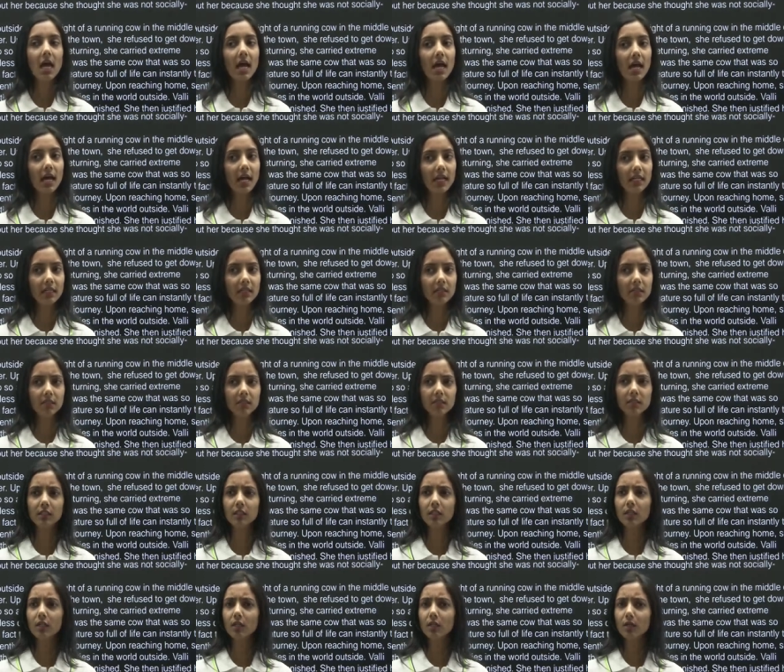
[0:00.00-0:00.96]
And uh,
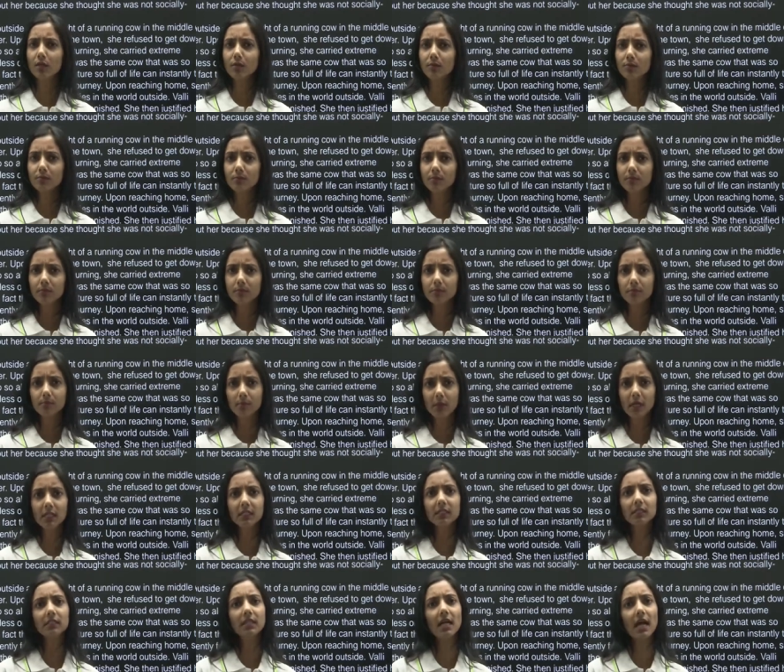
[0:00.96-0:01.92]
the
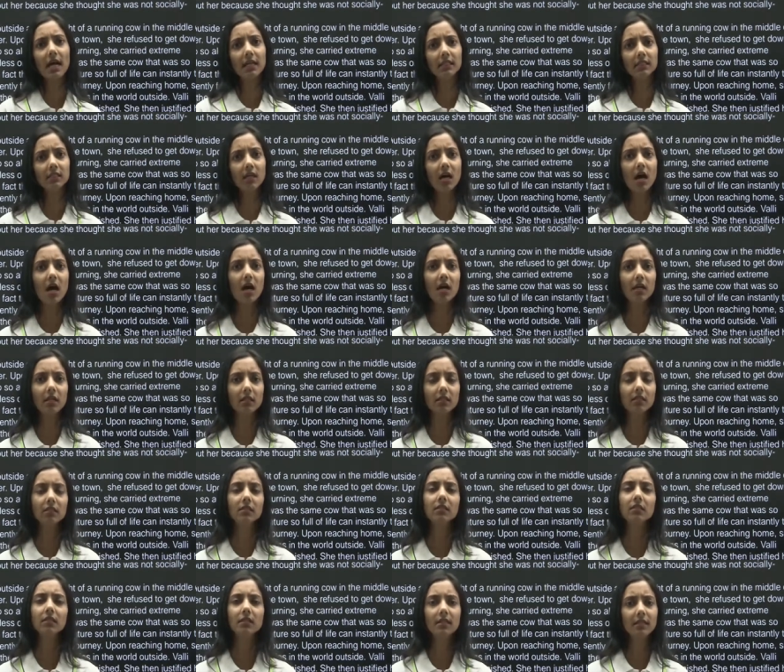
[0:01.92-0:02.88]
mother and the
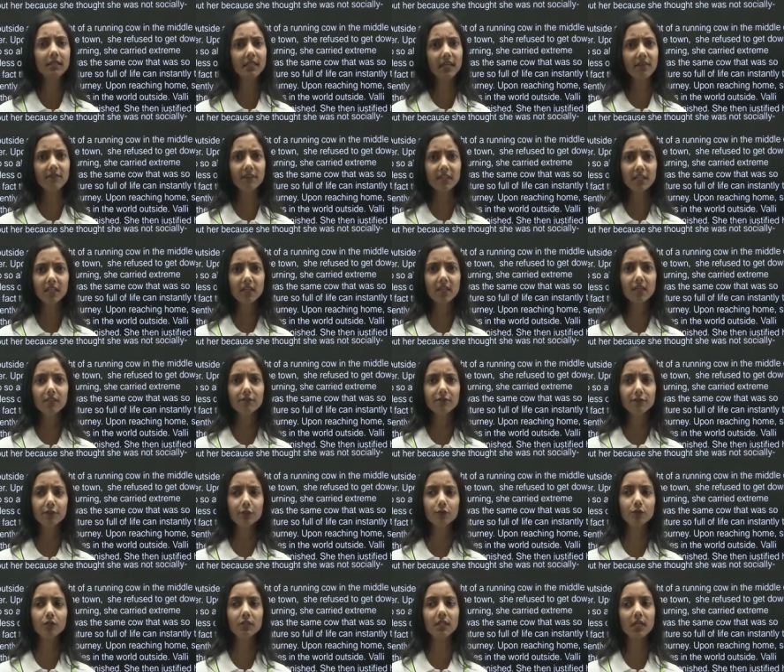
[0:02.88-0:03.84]
aunt, they are very
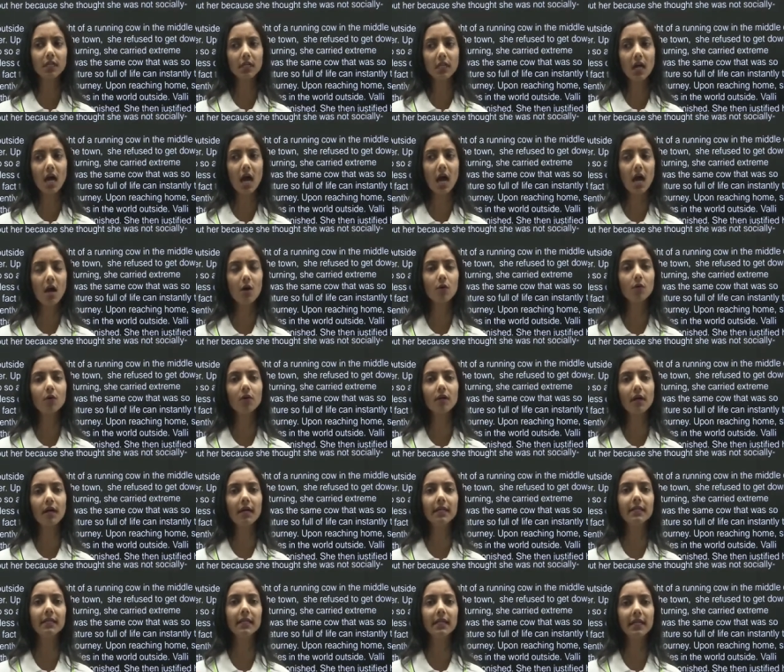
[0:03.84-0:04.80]
confused that how
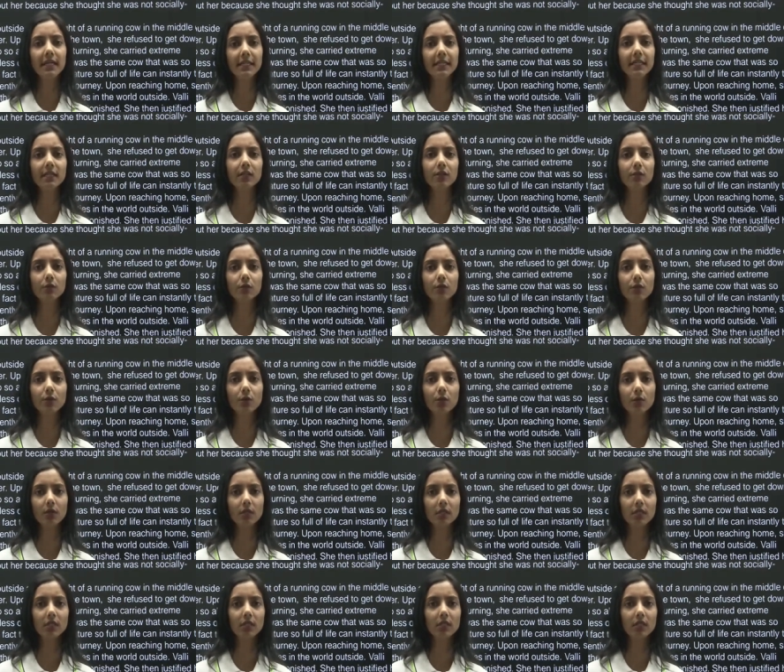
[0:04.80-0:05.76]
an
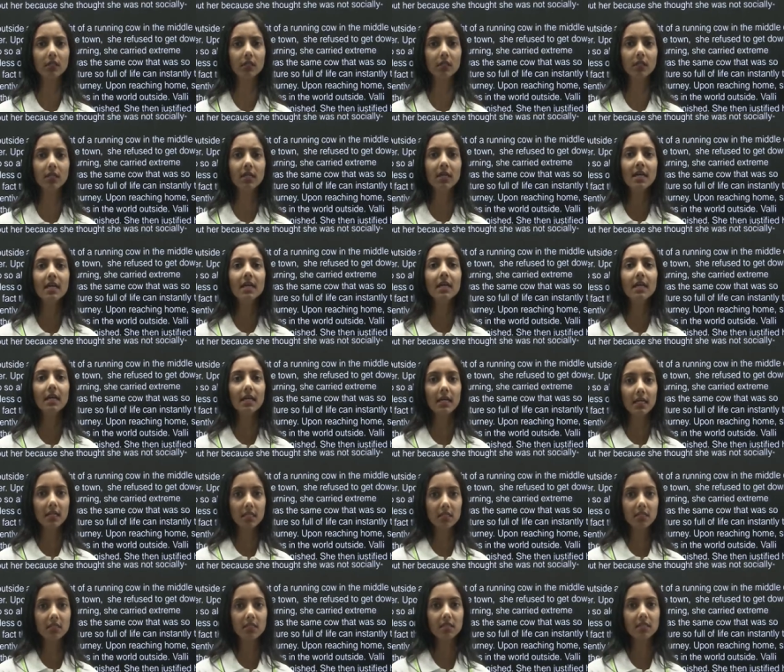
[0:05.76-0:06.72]
eight-year-old girl
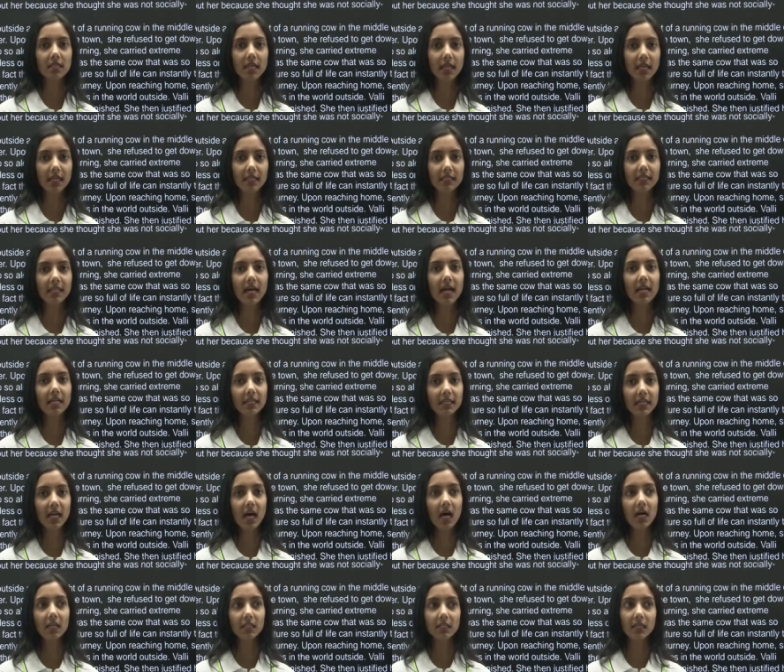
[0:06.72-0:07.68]
is saying that
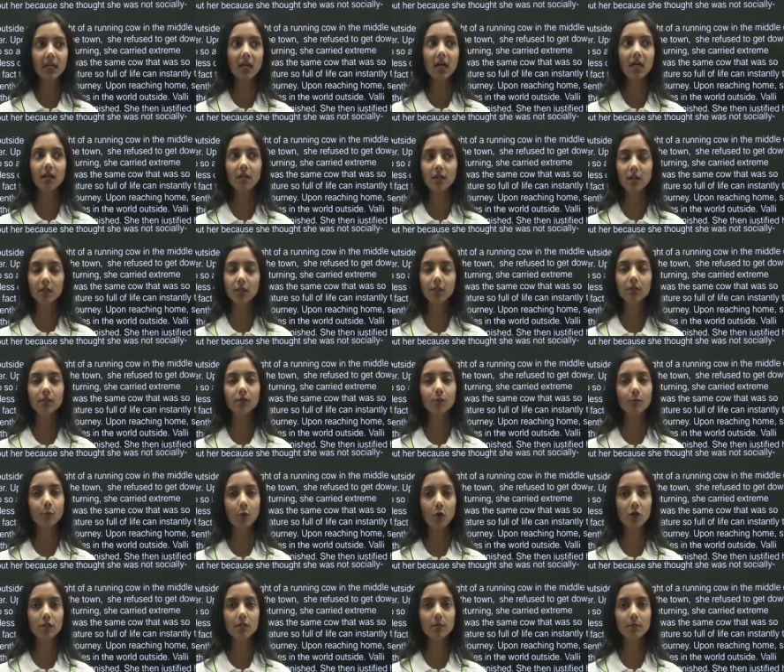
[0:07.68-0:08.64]
yeah, there are
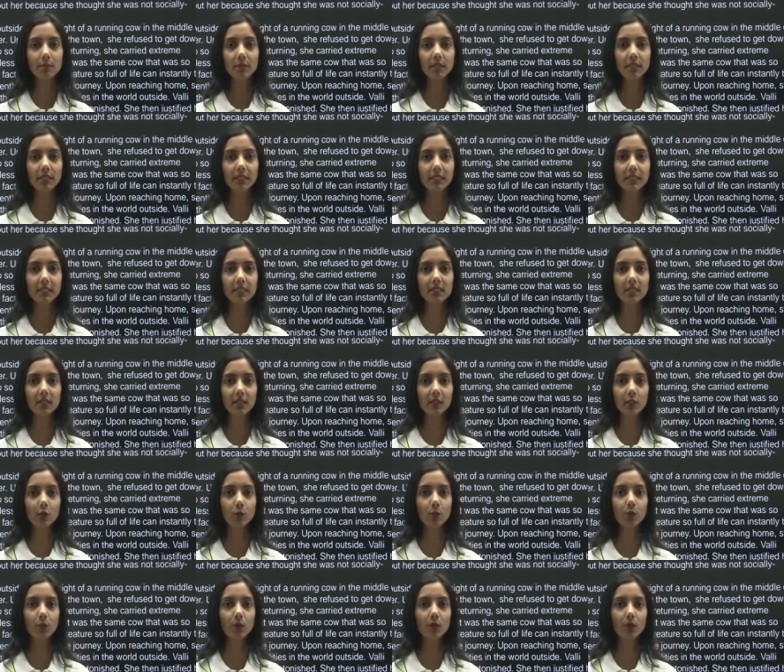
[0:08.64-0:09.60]
possibilities
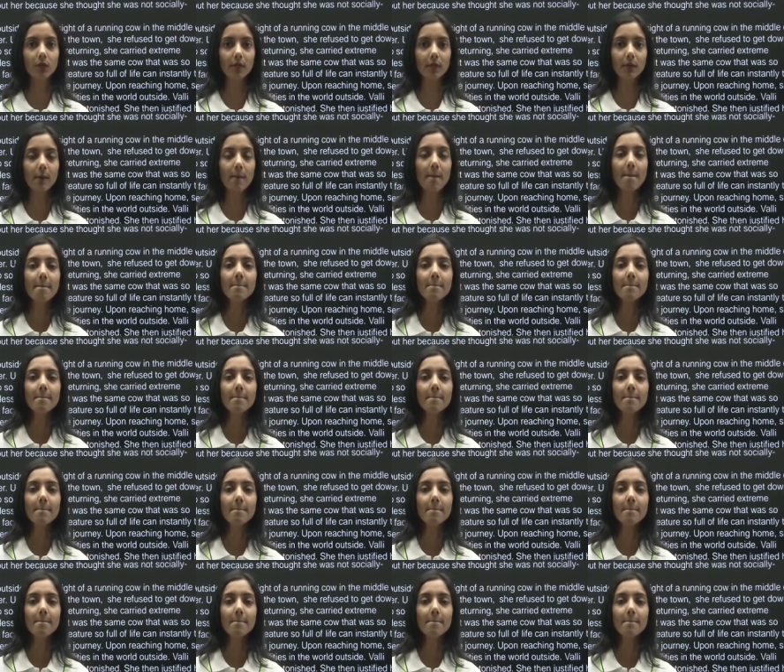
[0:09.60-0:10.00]
in the world.